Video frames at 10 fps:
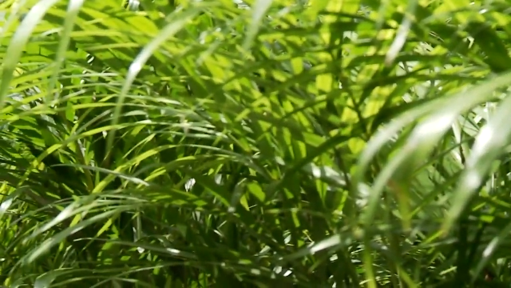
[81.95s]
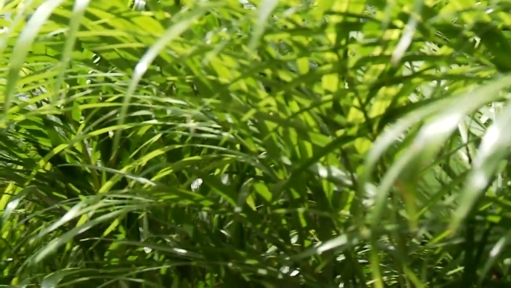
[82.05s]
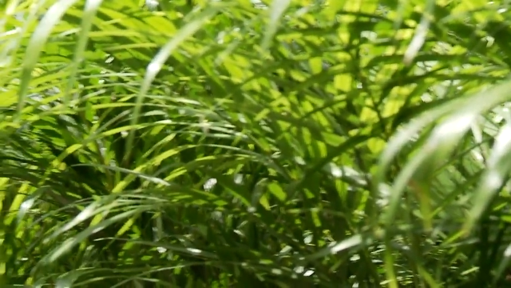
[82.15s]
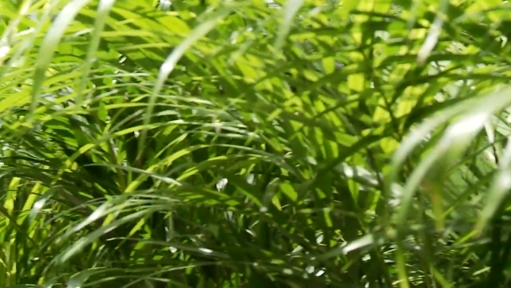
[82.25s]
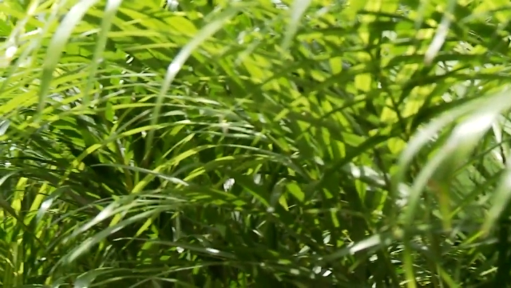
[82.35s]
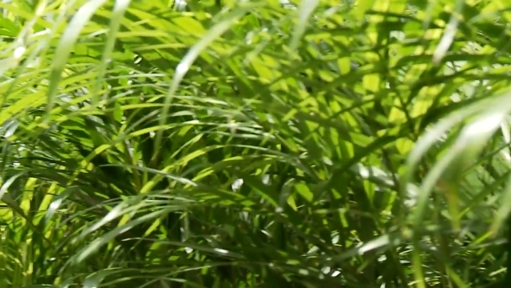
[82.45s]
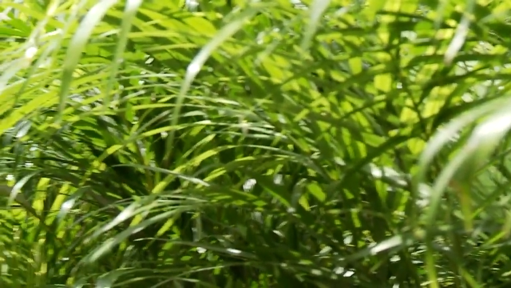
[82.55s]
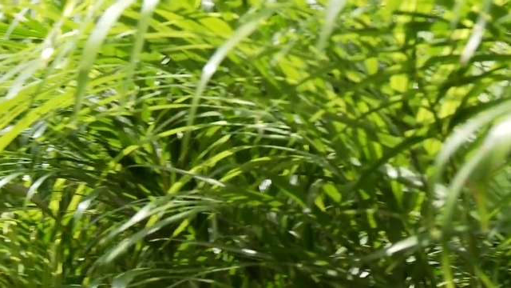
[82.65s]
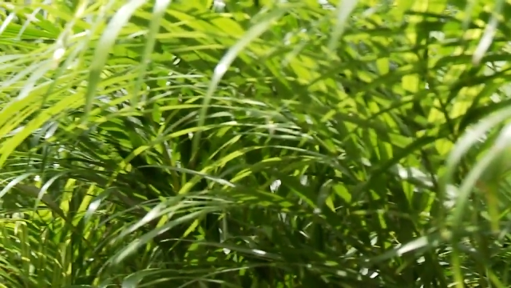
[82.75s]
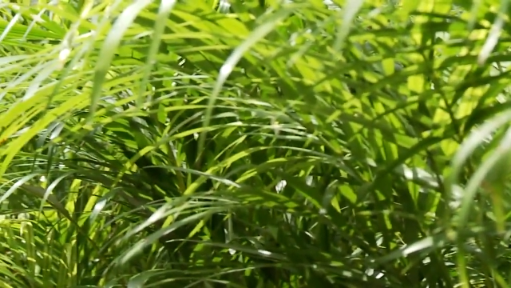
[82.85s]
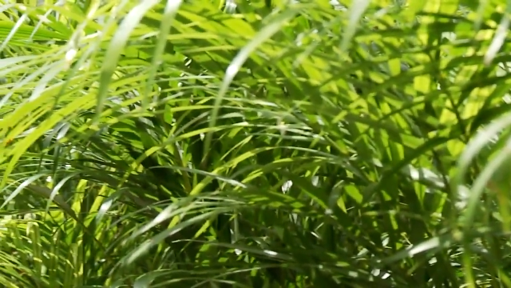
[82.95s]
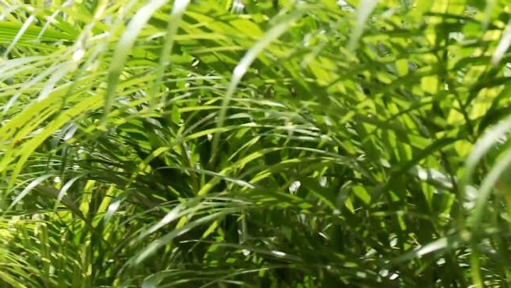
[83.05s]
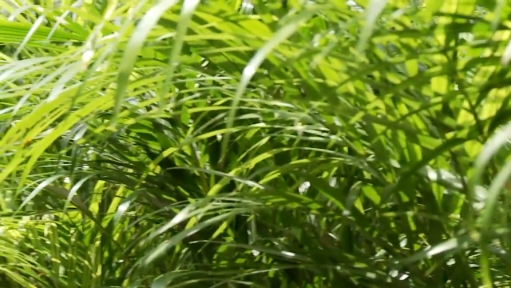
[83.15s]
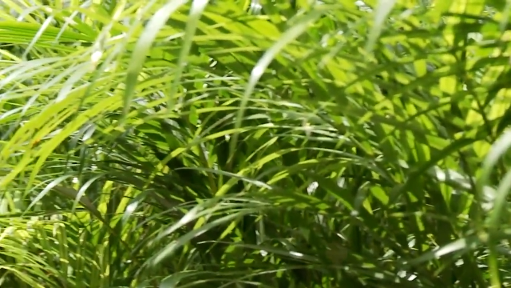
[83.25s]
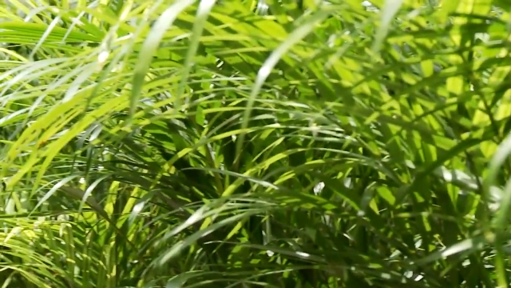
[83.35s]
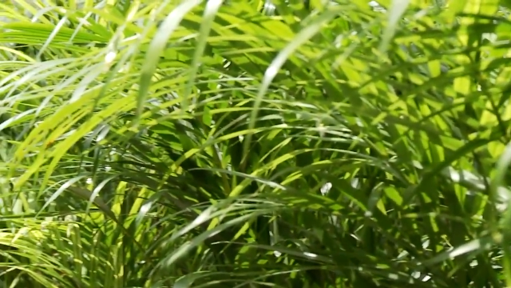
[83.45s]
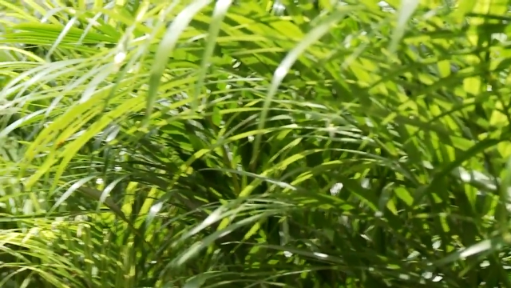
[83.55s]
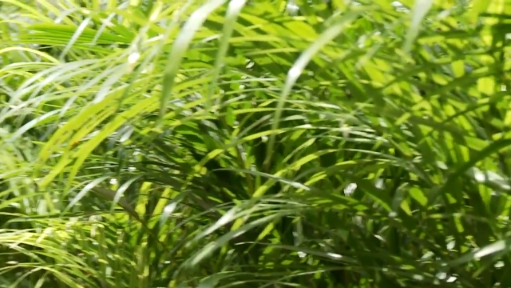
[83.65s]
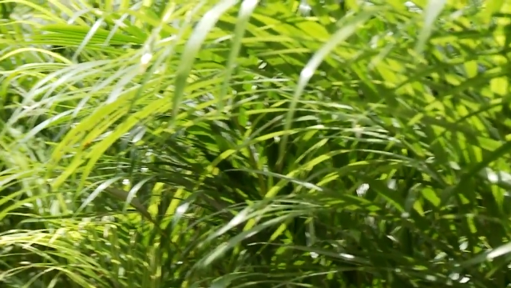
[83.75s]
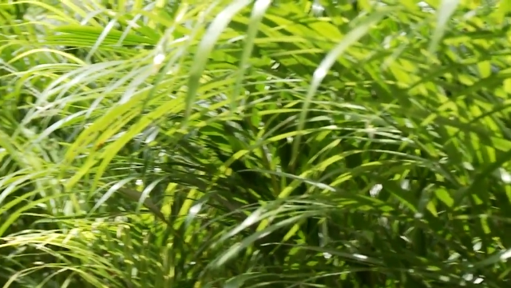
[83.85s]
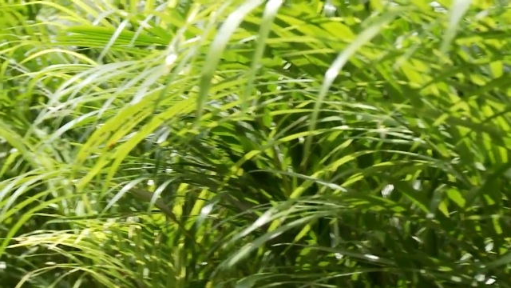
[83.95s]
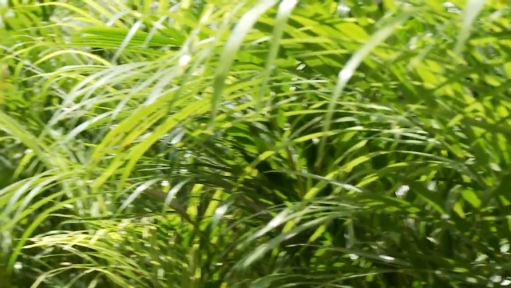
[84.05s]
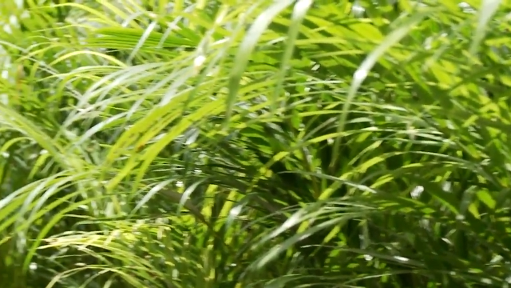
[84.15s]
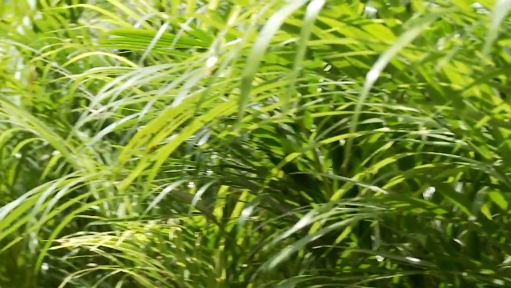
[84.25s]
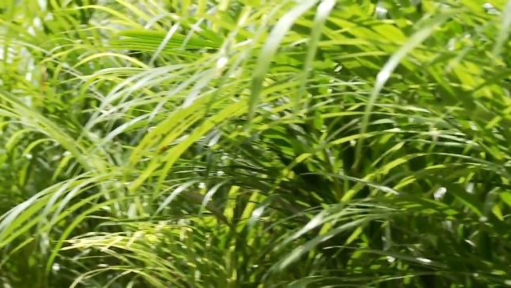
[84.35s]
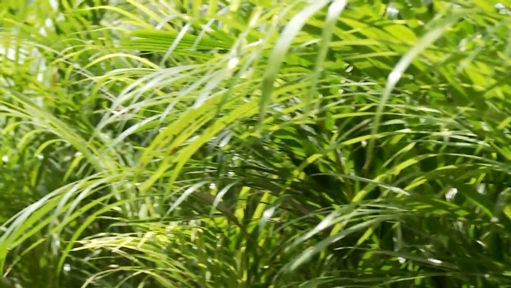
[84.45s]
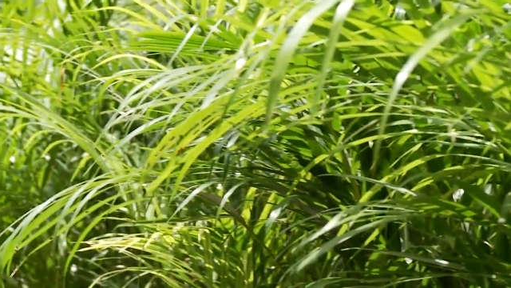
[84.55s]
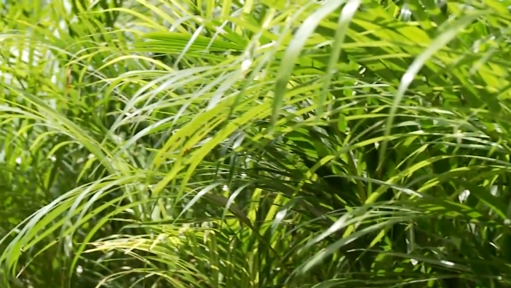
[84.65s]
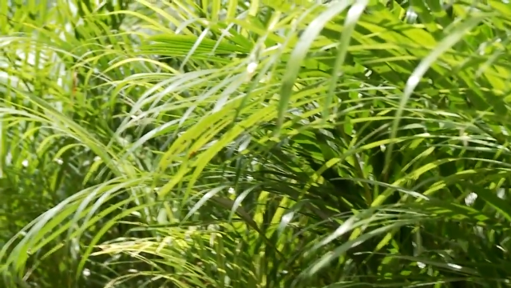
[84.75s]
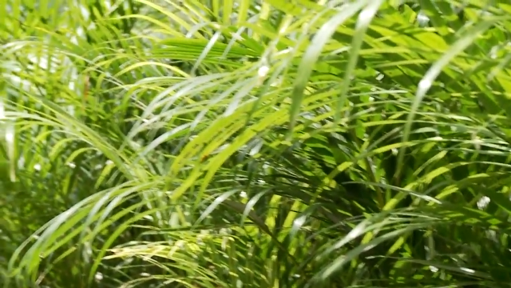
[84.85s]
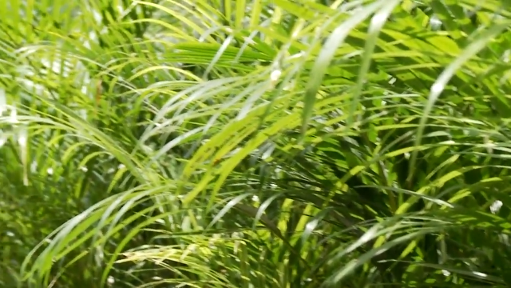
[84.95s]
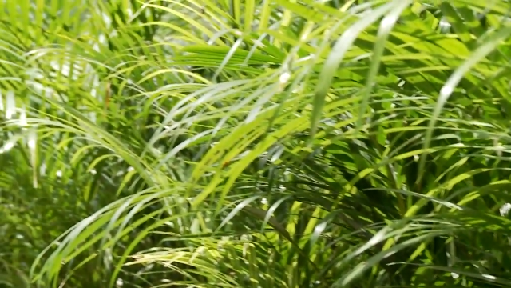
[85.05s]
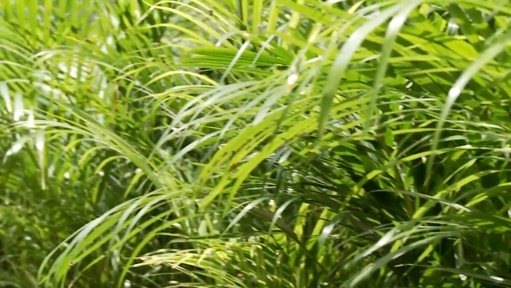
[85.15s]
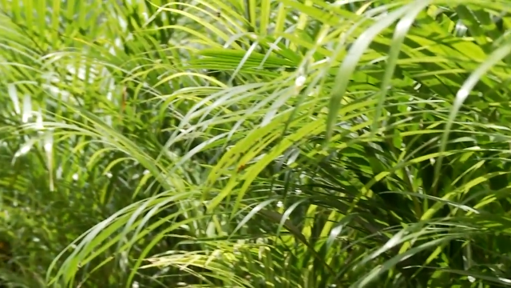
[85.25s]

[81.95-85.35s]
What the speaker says: Nobody's mouth can be seen.